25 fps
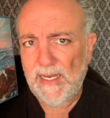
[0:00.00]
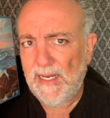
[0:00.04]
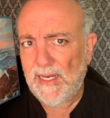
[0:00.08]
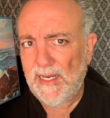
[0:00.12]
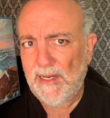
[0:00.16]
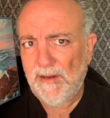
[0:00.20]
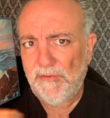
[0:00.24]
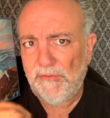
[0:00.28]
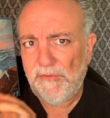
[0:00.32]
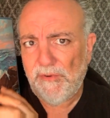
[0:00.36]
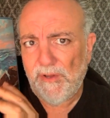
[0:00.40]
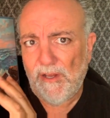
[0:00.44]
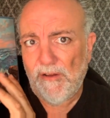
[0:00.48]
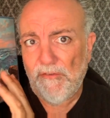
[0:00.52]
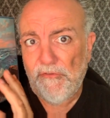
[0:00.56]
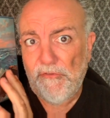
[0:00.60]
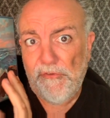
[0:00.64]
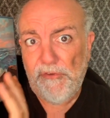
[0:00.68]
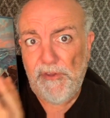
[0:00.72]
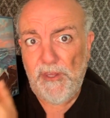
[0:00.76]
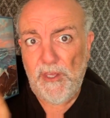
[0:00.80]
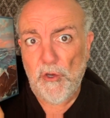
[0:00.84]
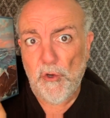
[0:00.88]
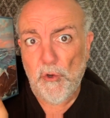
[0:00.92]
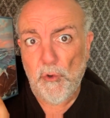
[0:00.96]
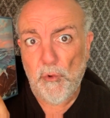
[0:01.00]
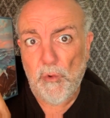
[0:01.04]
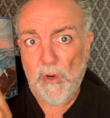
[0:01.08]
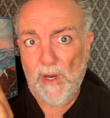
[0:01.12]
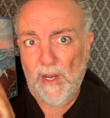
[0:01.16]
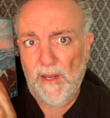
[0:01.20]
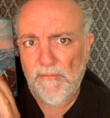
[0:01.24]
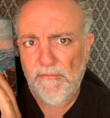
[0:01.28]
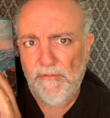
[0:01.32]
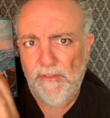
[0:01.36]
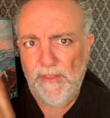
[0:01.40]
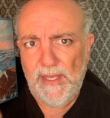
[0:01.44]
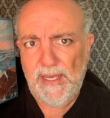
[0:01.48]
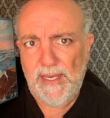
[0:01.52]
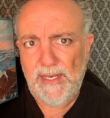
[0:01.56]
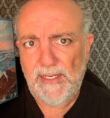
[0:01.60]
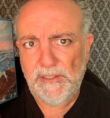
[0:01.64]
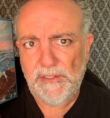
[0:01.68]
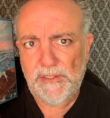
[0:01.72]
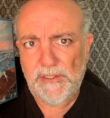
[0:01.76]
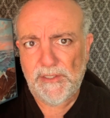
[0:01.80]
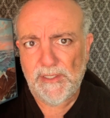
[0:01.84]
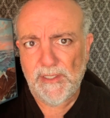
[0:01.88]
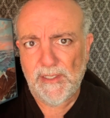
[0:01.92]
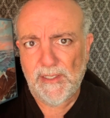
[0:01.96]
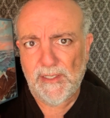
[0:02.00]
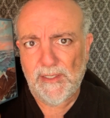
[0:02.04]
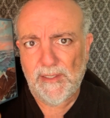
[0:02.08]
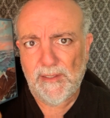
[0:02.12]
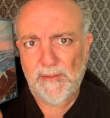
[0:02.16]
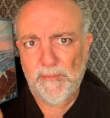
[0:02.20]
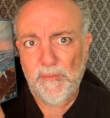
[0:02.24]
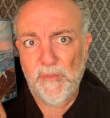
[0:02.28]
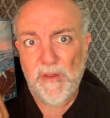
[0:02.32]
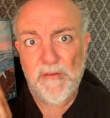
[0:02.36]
of a few of these uh,